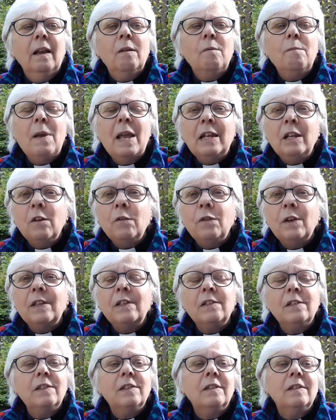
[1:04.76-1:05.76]
Many of
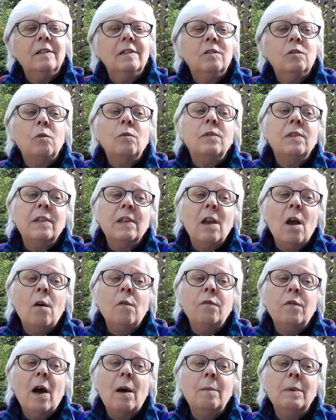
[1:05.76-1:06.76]
us don't see
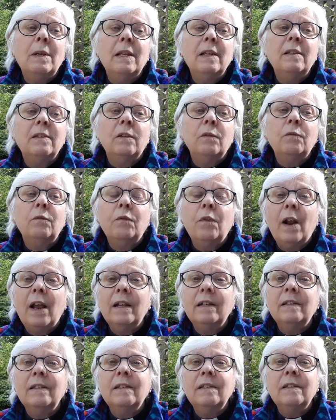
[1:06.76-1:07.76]
our families and
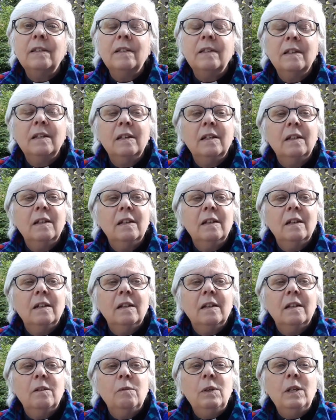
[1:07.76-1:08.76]
friends.
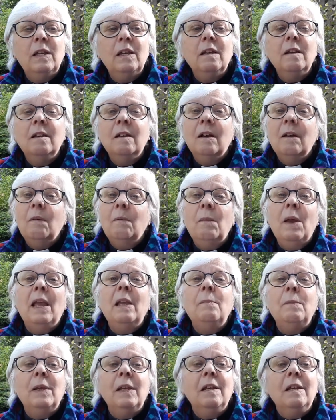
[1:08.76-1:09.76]
We
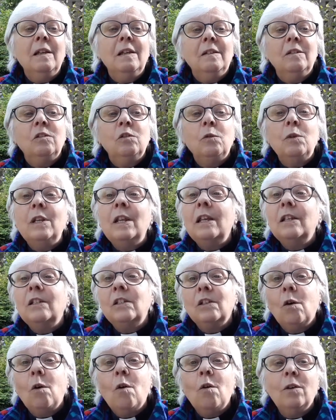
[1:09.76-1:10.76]
may be doing
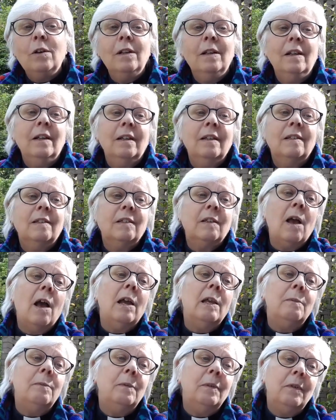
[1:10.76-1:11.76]
it on
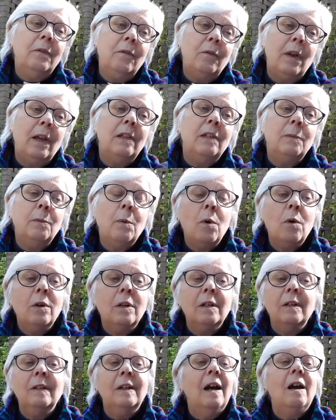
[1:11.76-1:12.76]
Skype,
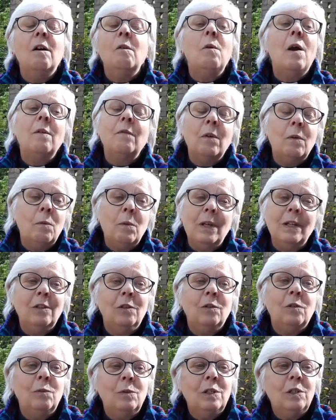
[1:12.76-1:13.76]
Facebook, however we
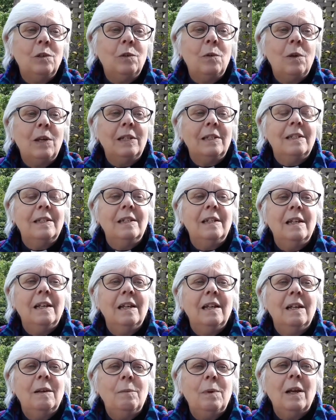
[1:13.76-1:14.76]
do it.
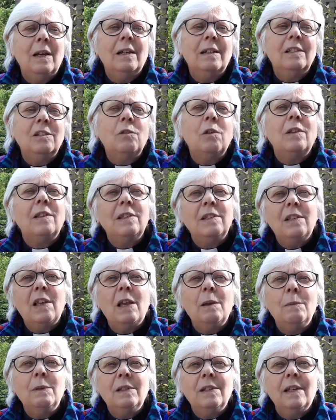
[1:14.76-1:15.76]
But it's not the
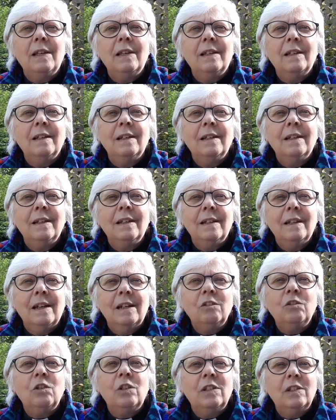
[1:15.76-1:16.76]
same, is it,
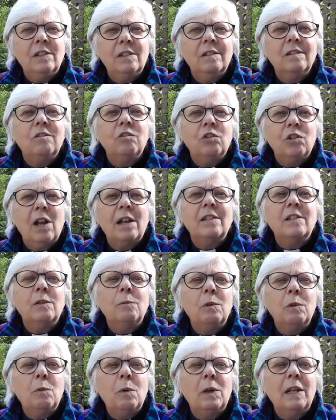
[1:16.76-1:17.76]
as just
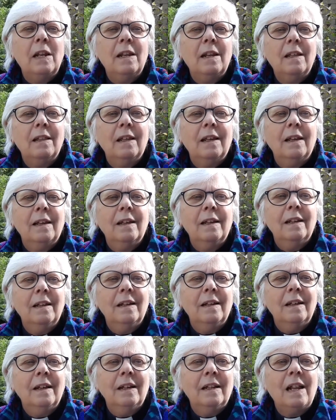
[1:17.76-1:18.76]
chatting with one another
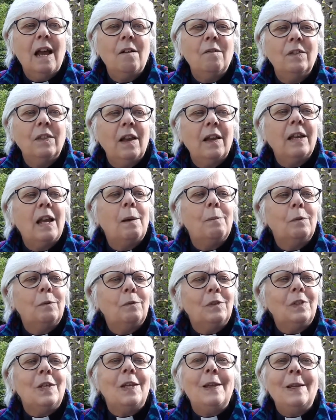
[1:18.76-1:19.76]
and having that cup
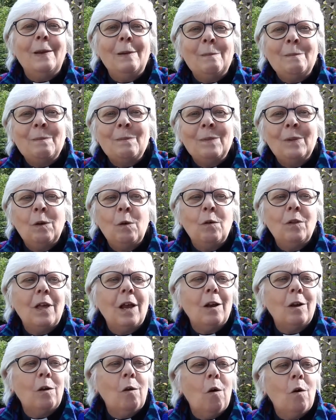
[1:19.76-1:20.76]
of tea or
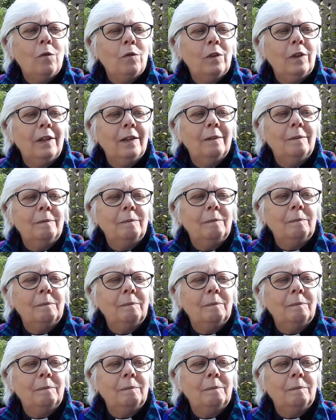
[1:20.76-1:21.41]
that coffee.